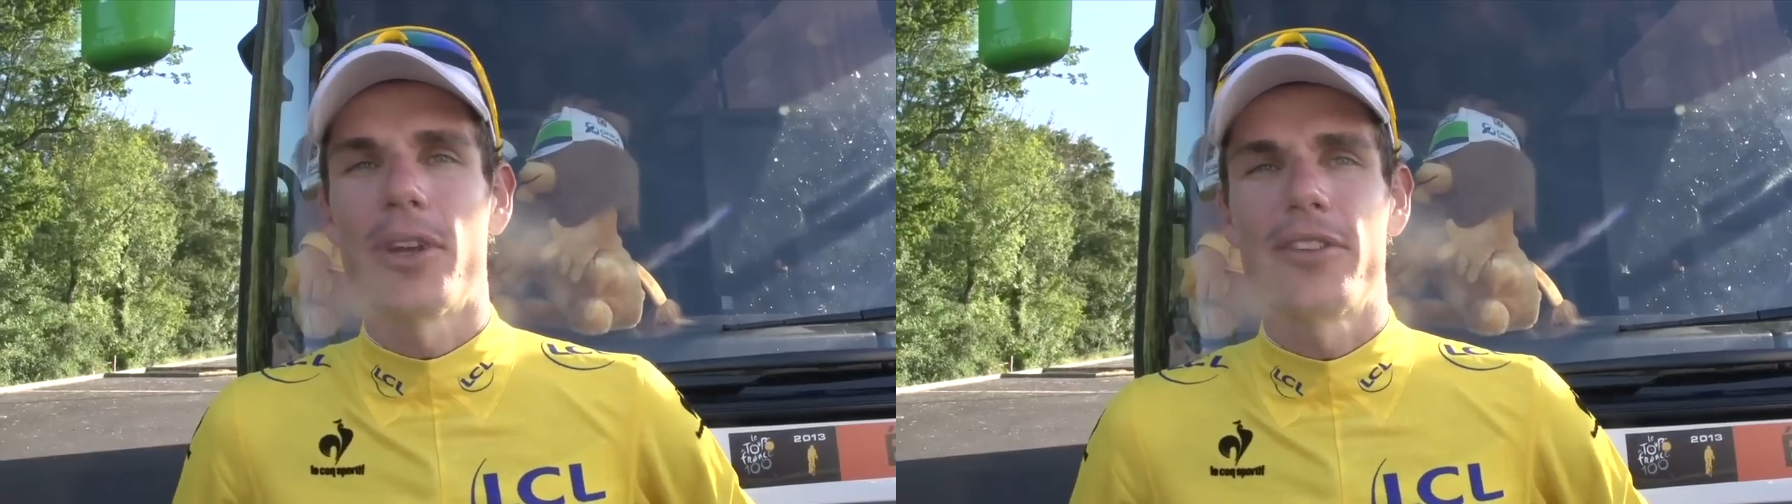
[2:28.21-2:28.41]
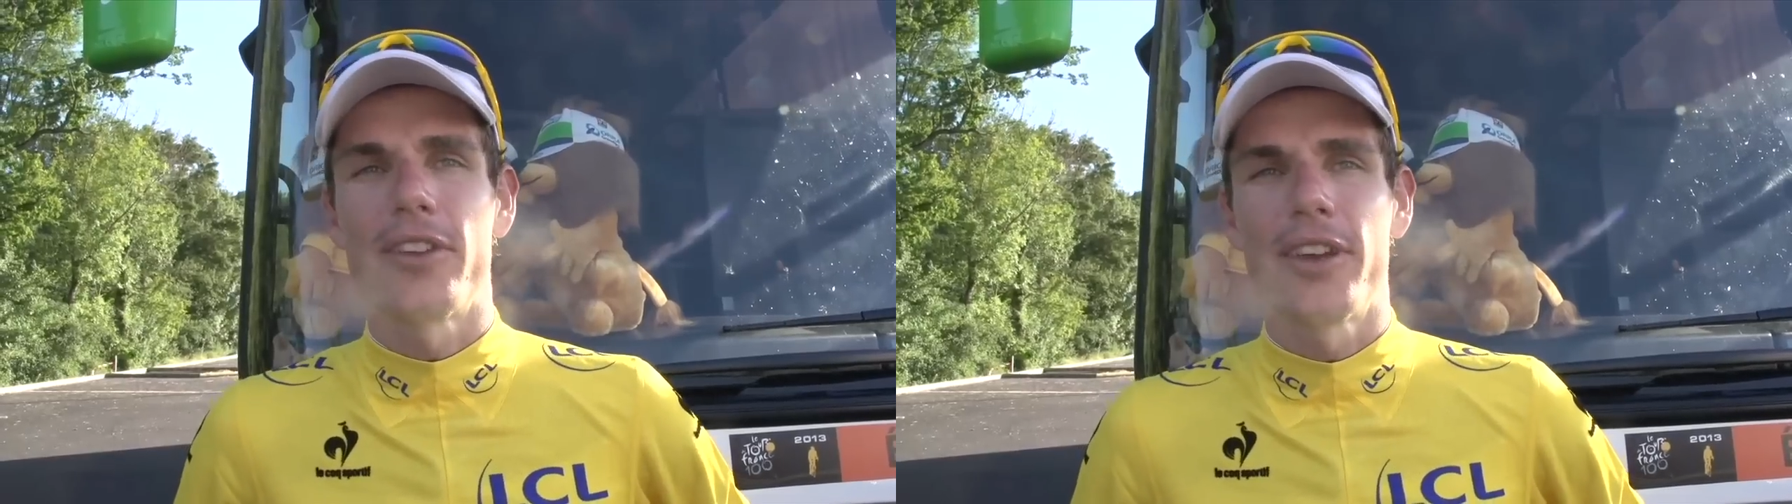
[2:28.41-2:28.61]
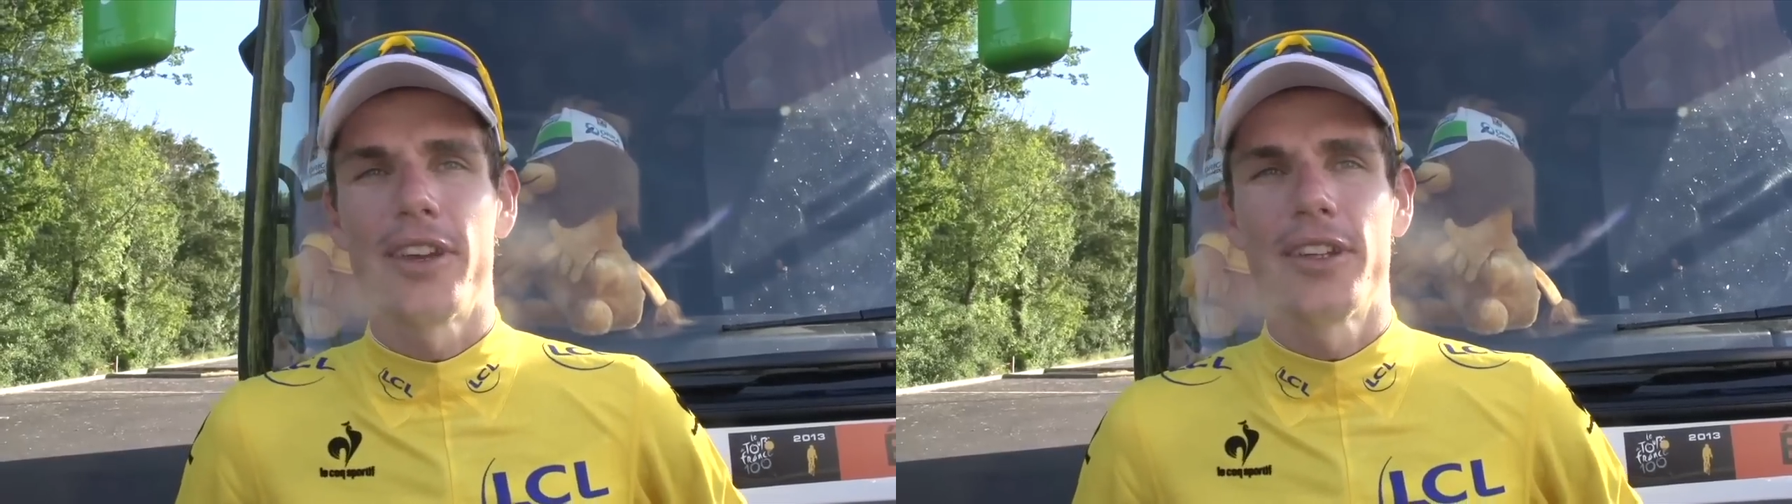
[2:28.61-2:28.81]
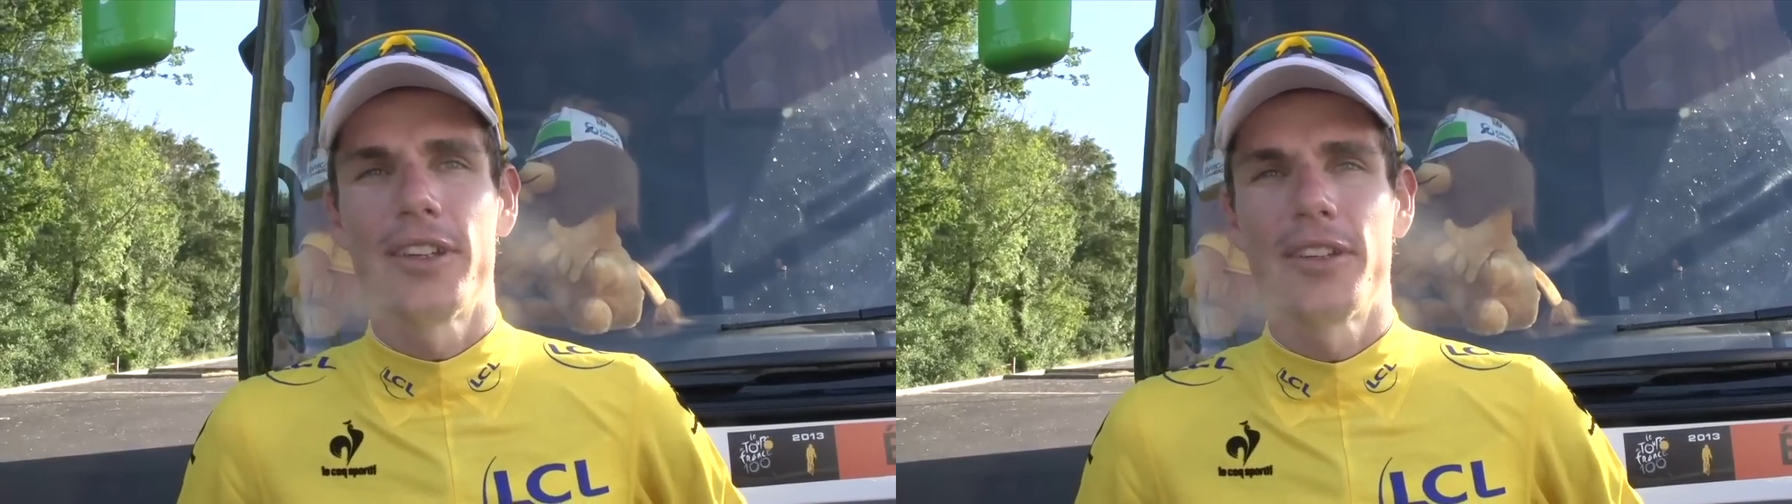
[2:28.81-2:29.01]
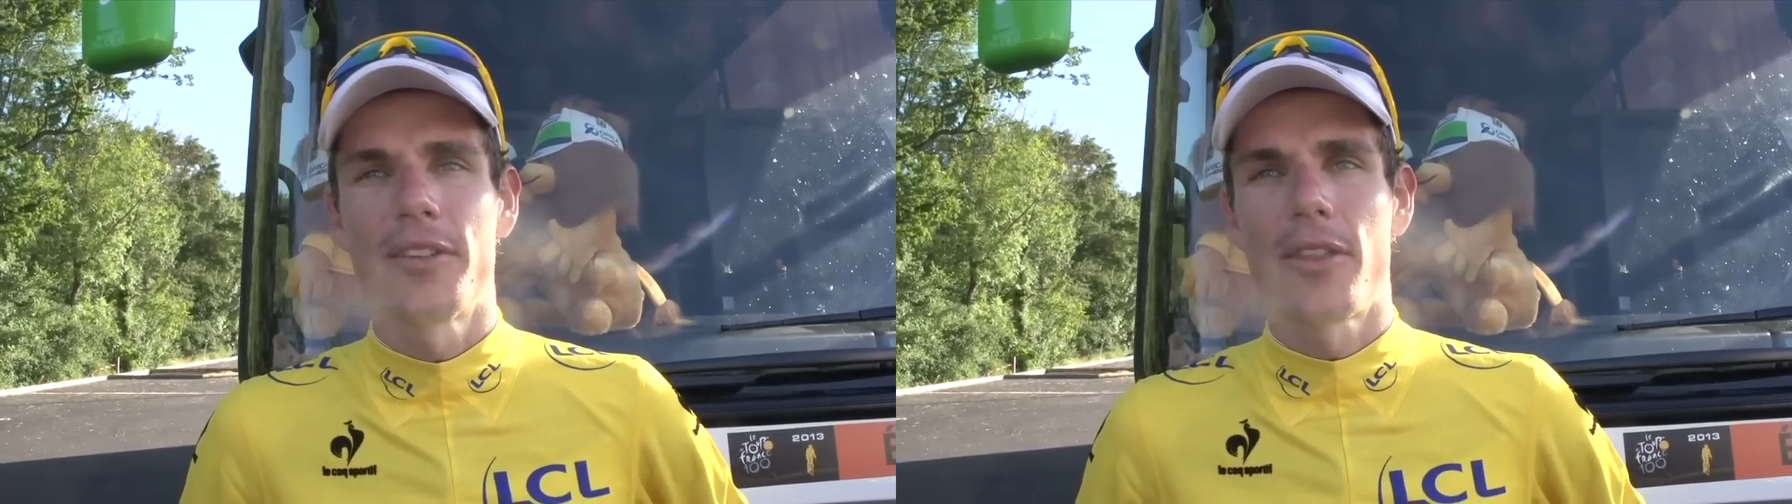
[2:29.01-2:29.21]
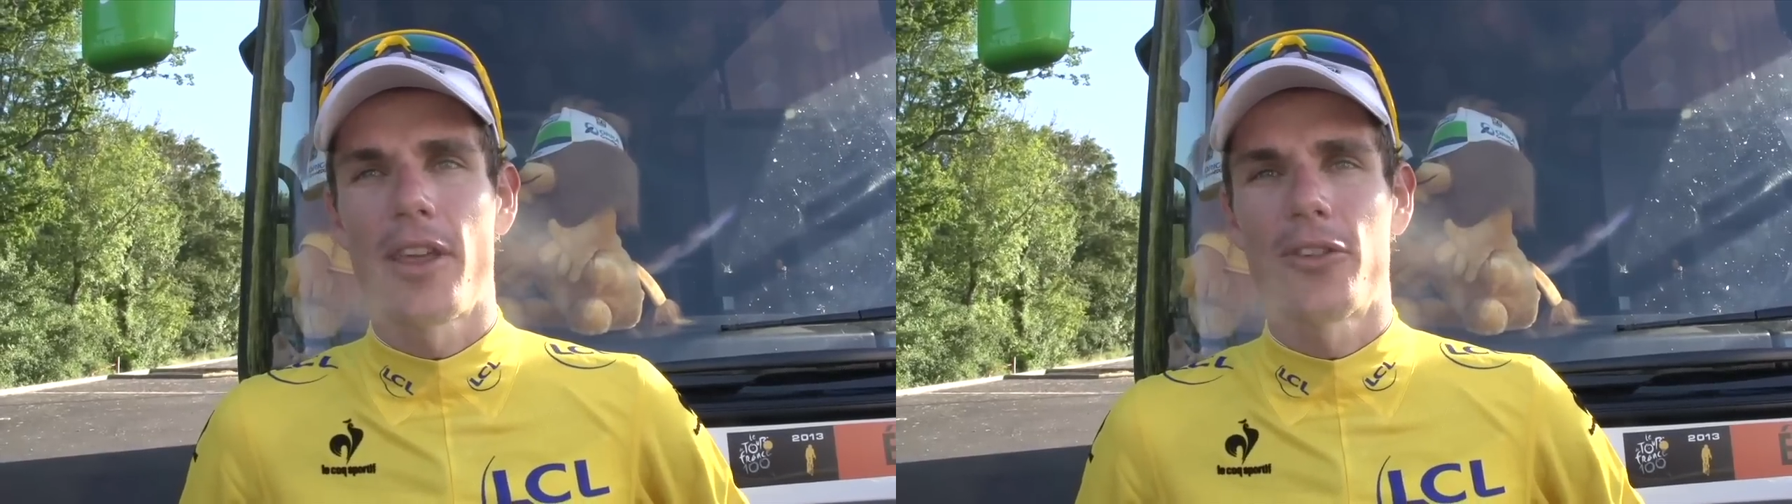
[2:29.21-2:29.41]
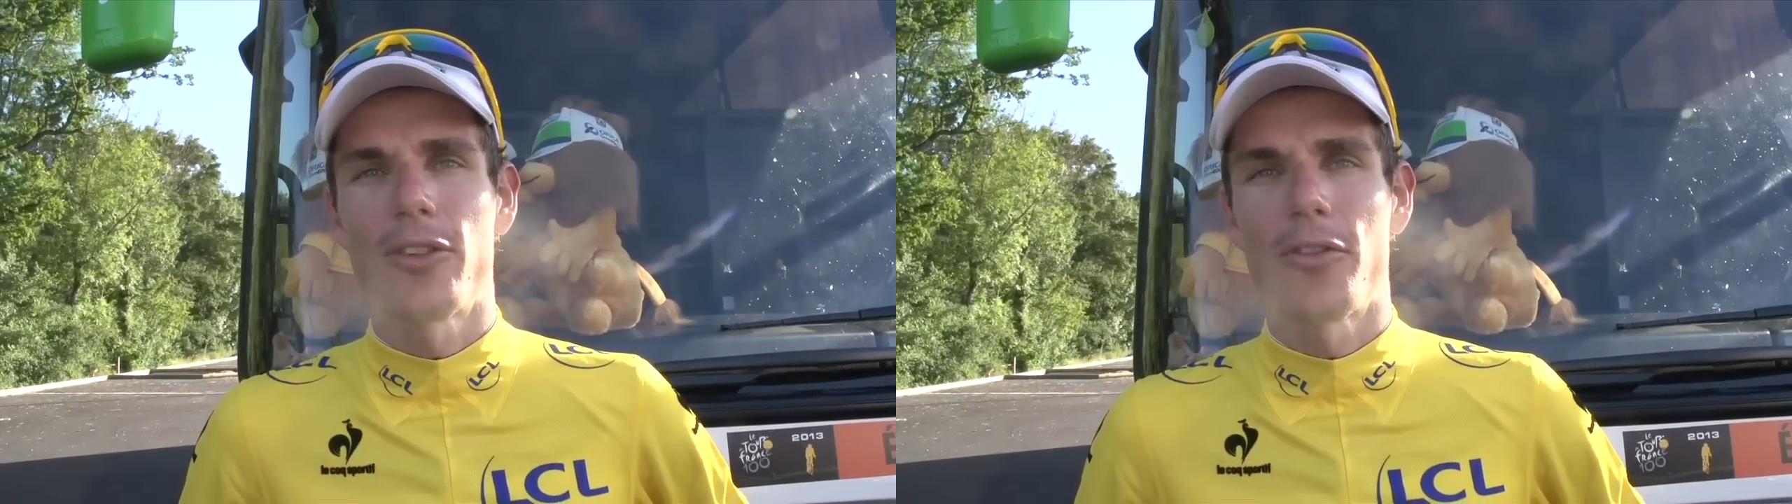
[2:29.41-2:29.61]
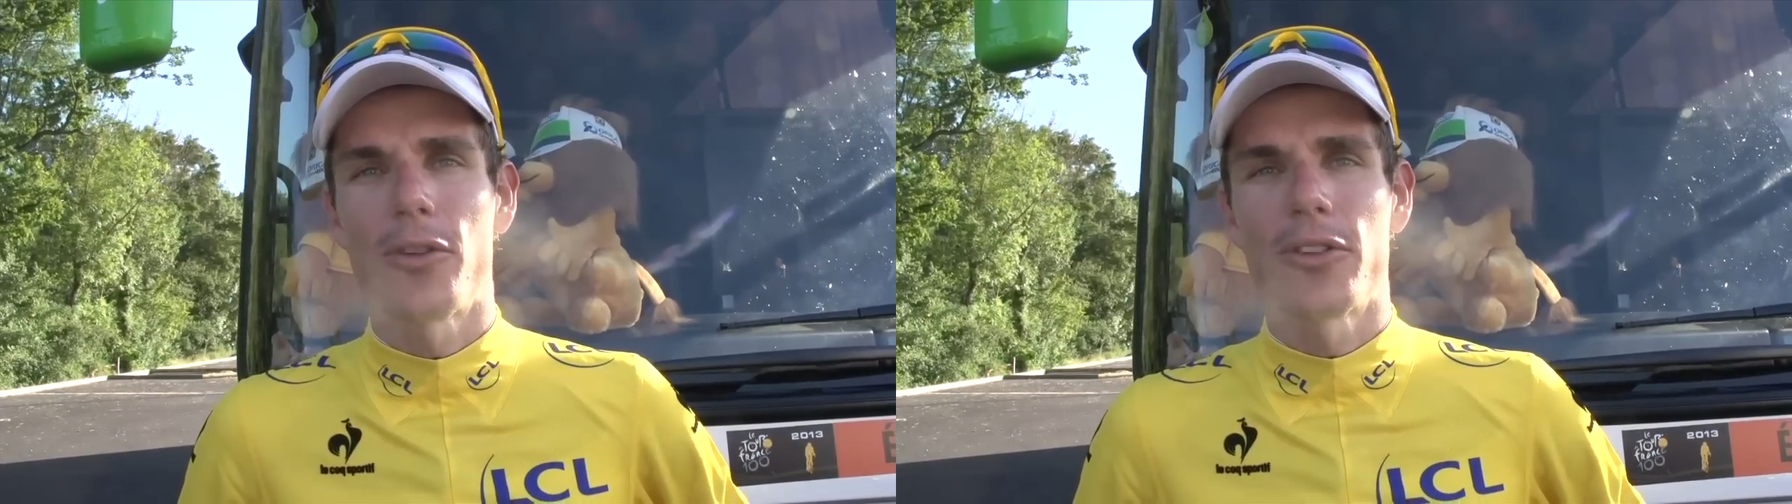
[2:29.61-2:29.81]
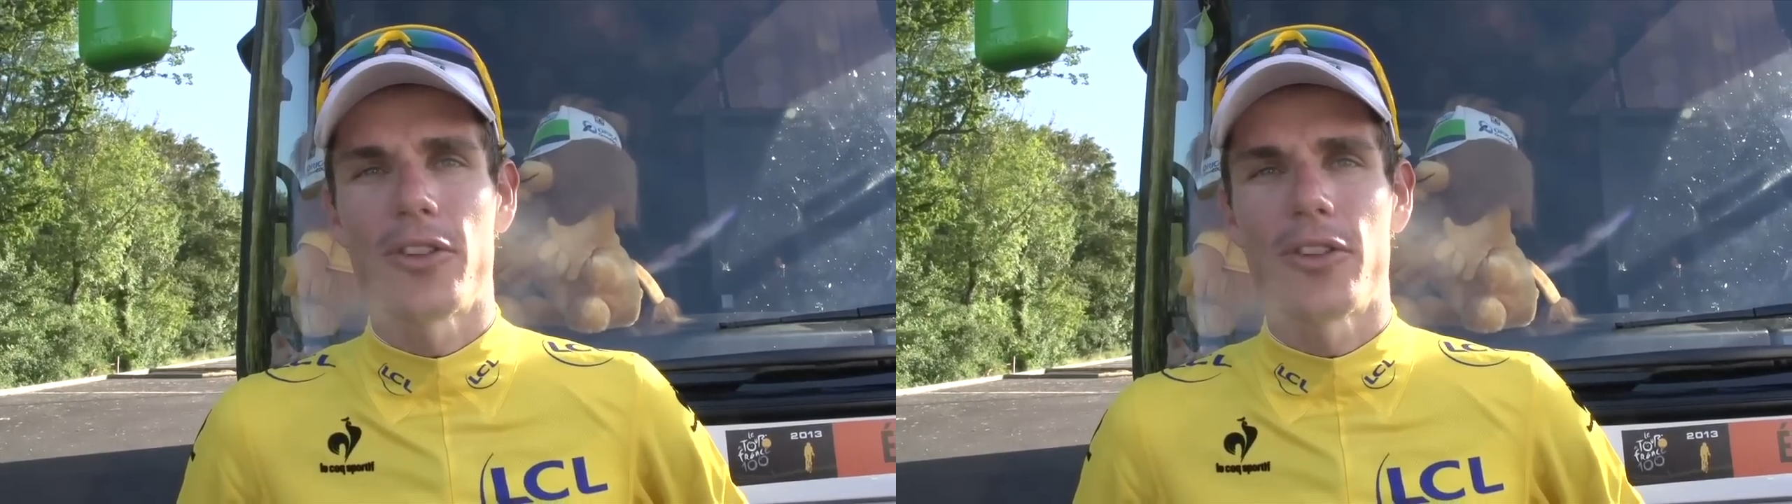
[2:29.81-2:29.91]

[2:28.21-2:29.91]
but uh, thanks to everyone